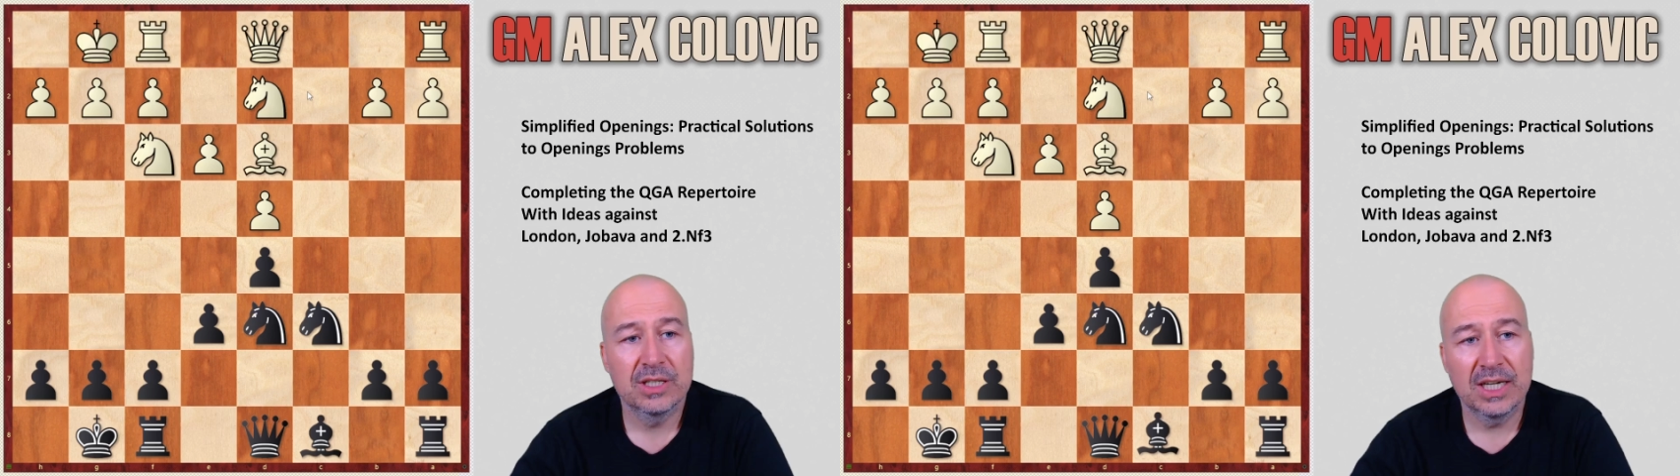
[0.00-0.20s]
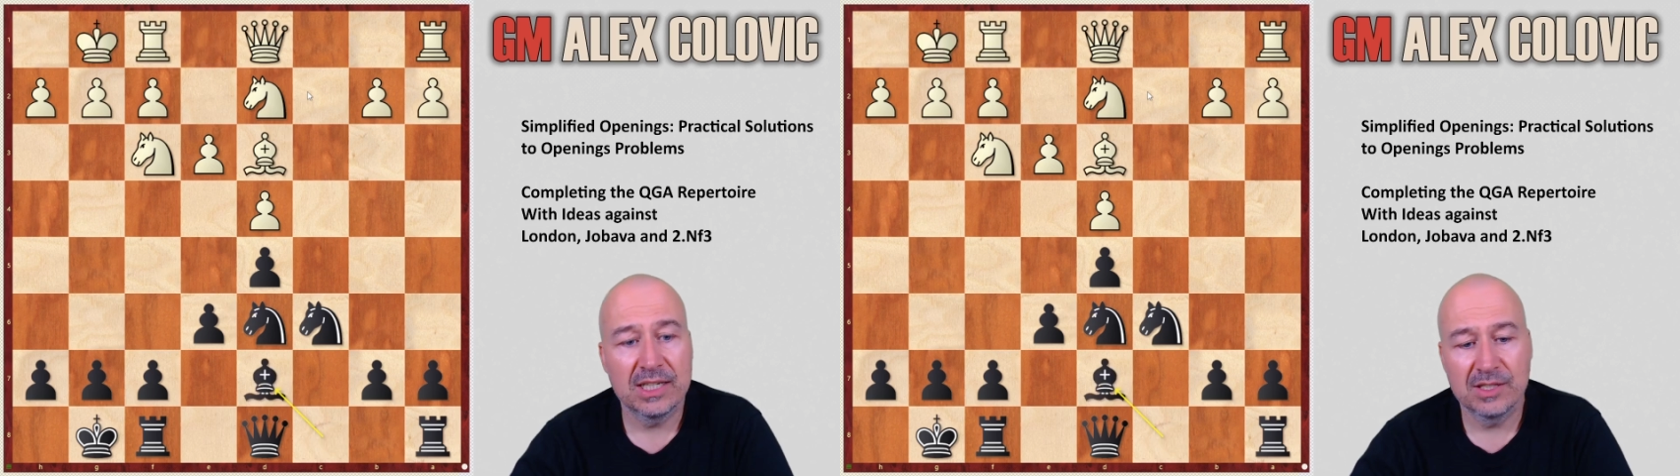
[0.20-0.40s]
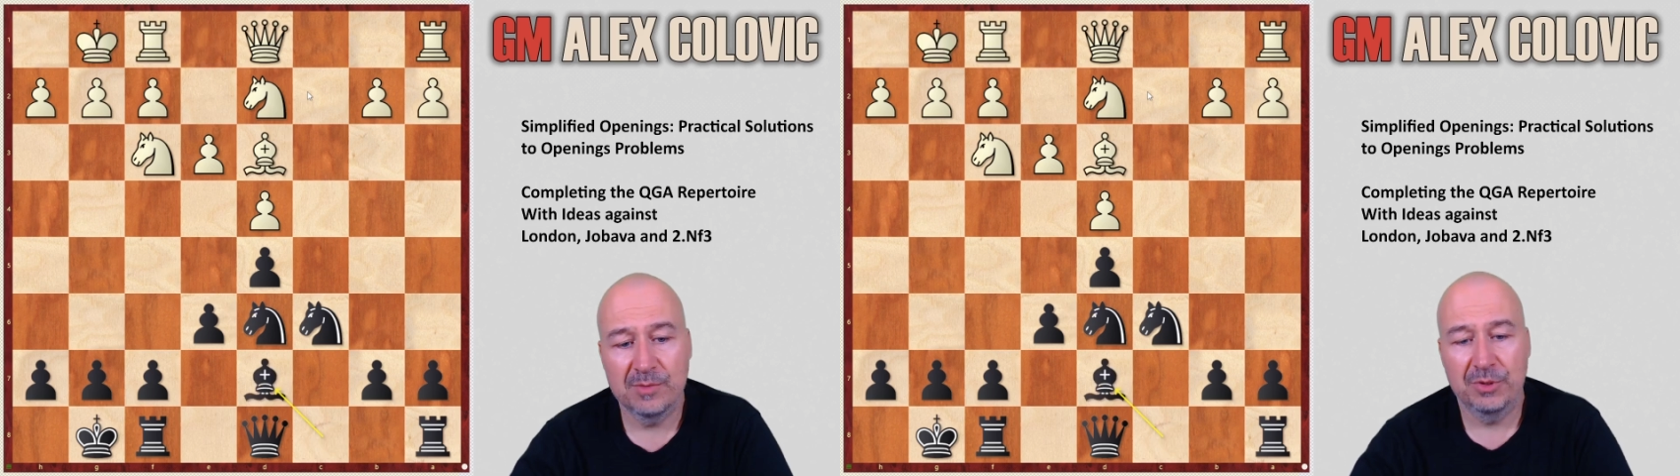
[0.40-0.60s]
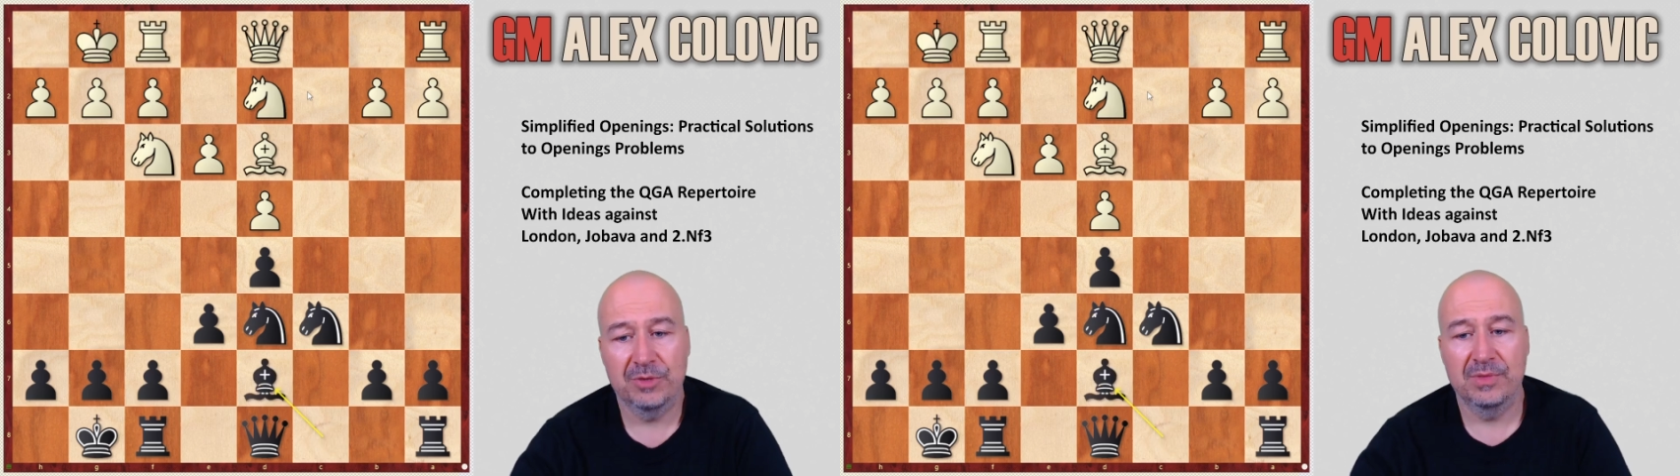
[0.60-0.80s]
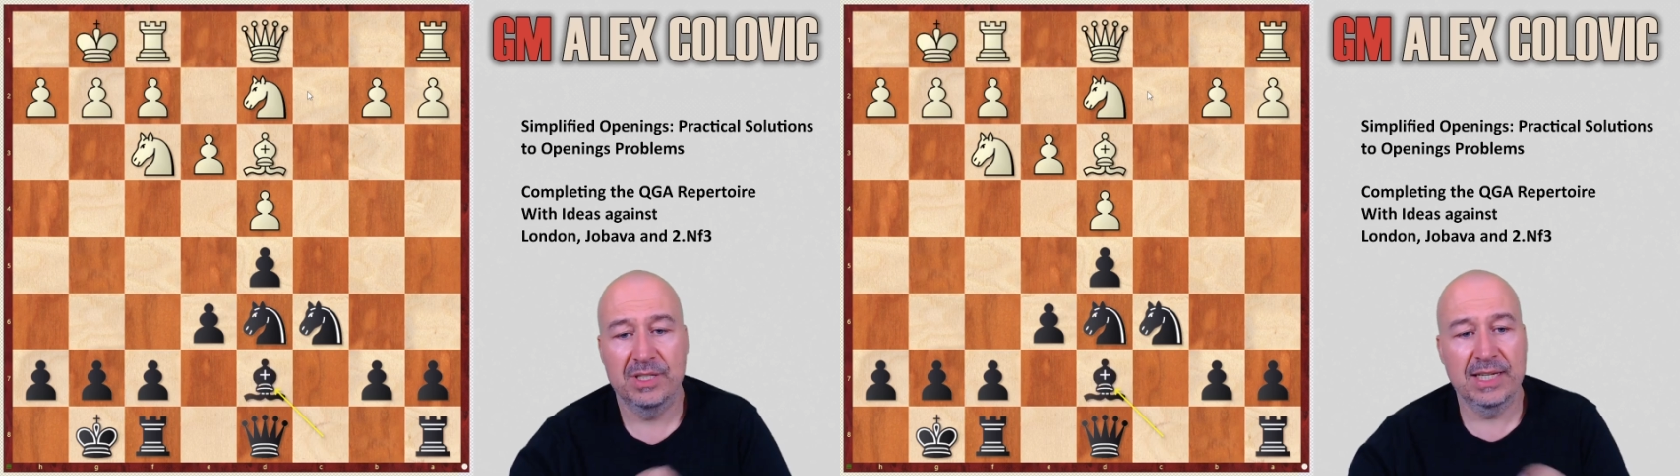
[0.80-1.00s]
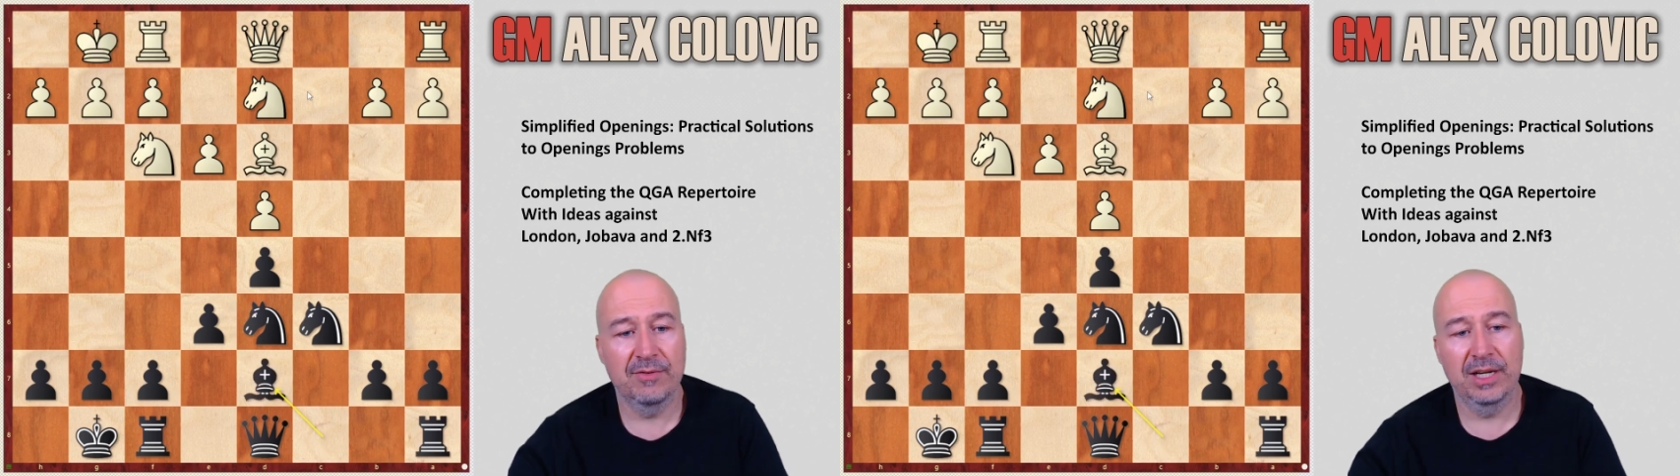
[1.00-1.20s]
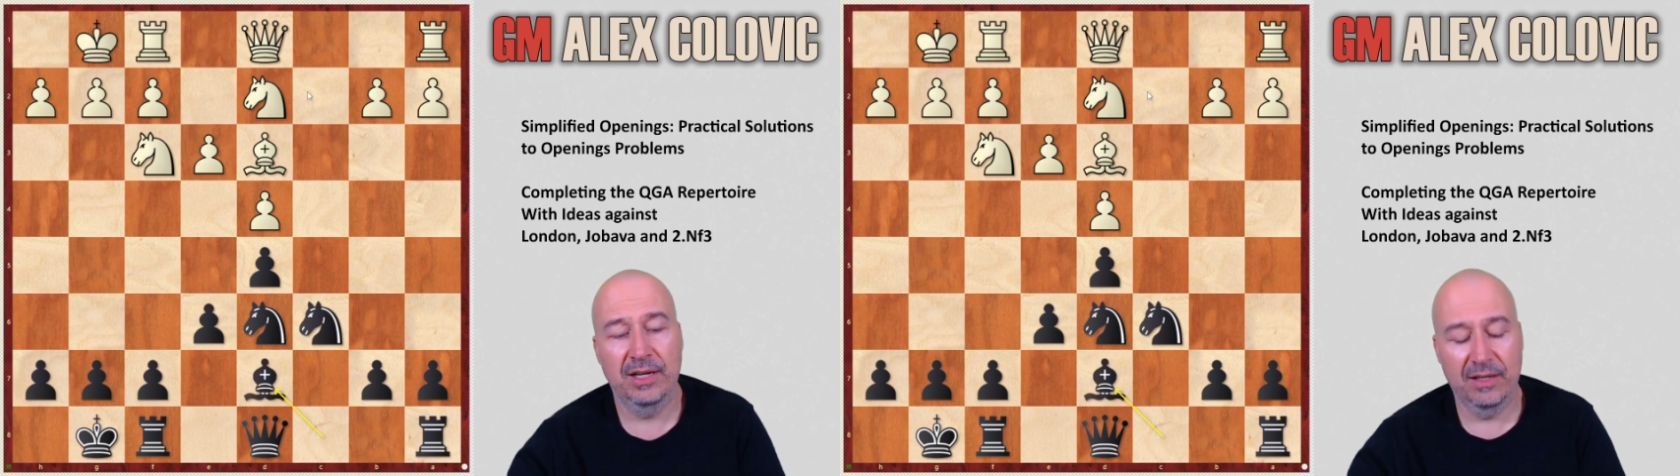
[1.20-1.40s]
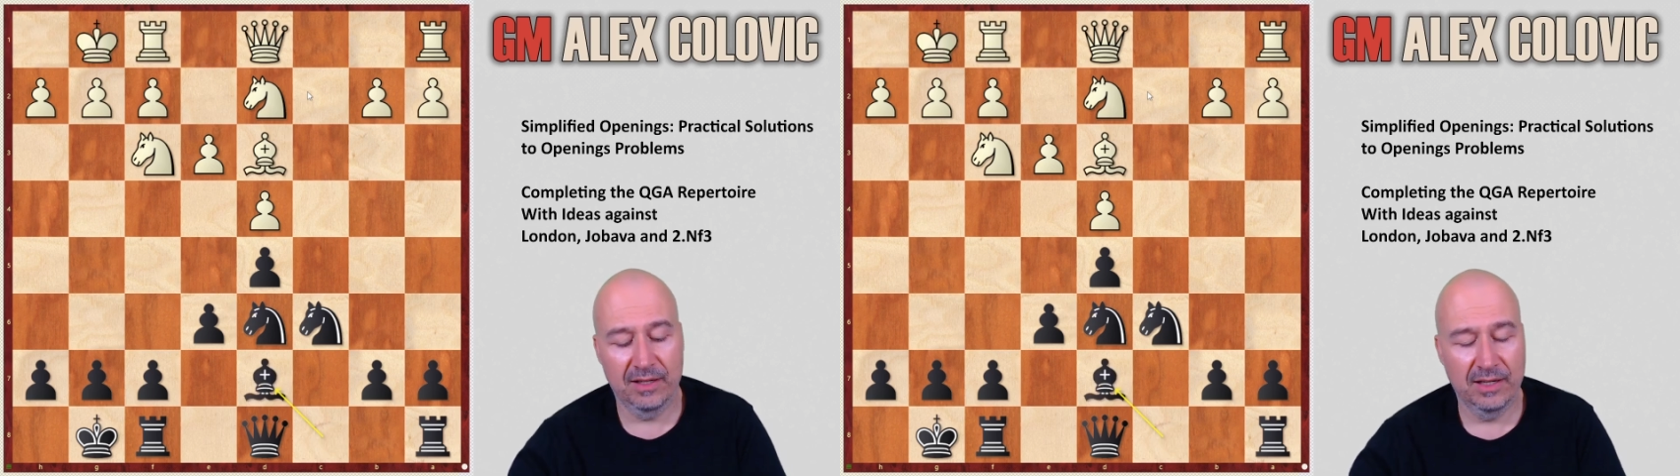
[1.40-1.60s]
Castles bishop d7,
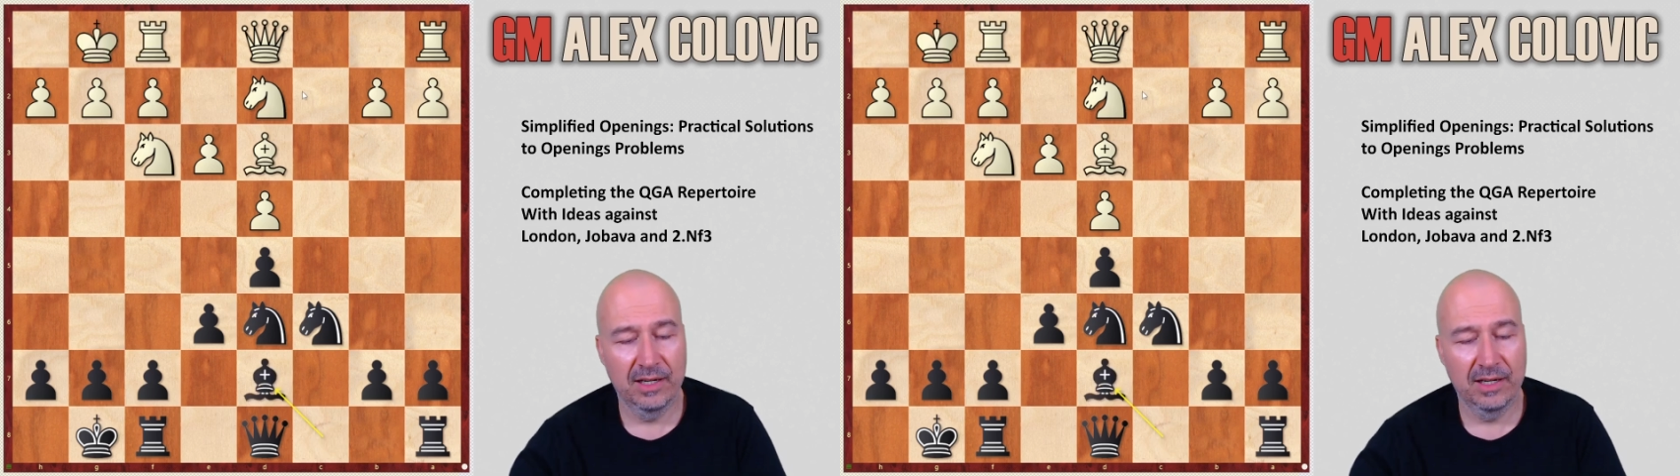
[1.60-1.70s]
and